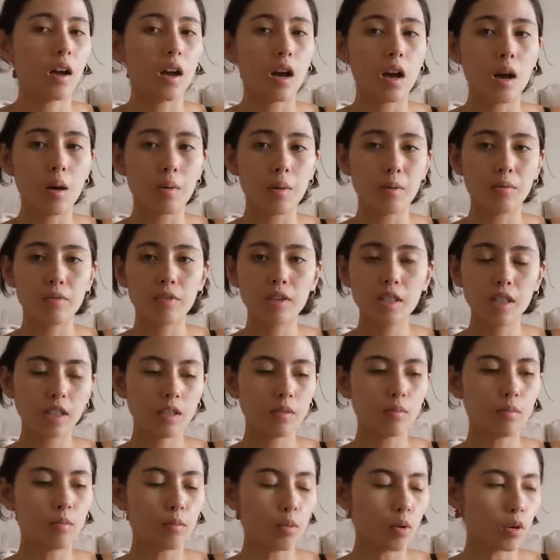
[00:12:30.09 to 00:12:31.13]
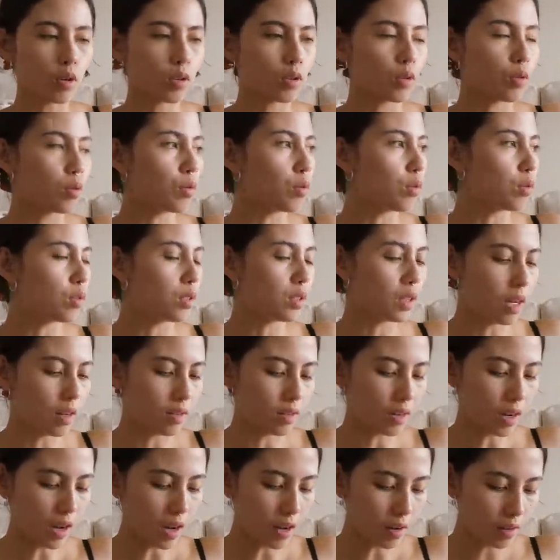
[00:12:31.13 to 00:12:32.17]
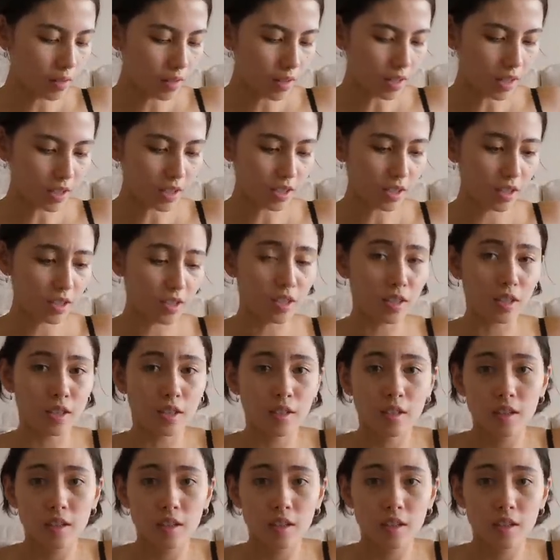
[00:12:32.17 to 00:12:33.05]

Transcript: Um, I'm feeling more cooled down now. I just